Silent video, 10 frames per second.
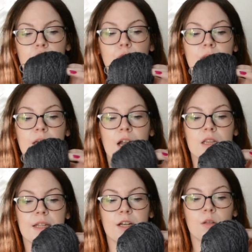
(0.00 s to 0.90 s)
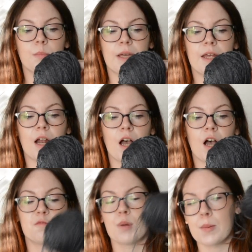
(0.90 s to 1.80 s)
You get a little bit
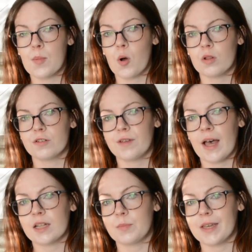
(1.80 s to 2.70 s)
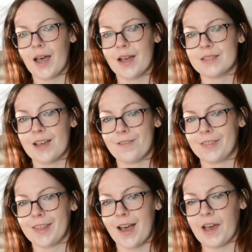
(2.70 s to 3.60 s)
of barber pole effect because of
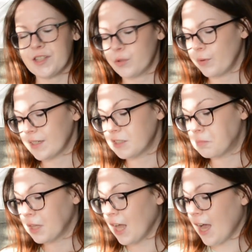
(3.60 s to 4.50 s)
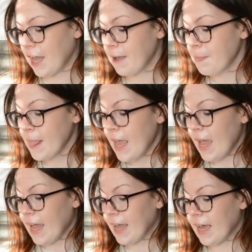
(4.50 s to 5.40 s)
the high twist ply,
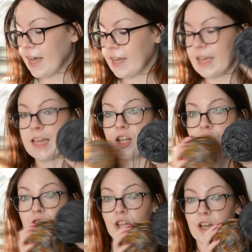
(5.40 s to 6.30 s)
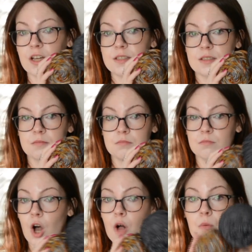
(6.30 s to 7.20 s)
and it looks
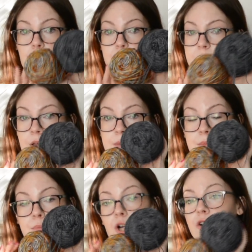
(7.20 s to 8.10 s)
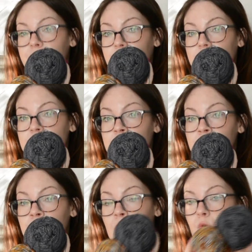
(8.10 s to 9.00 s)
almost, perfect
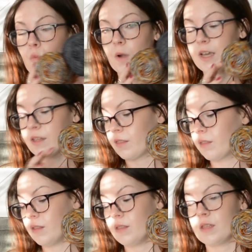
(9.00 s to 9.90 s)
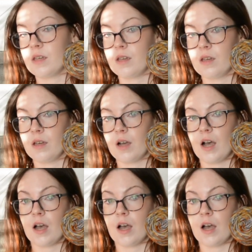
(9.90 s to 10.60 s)
with the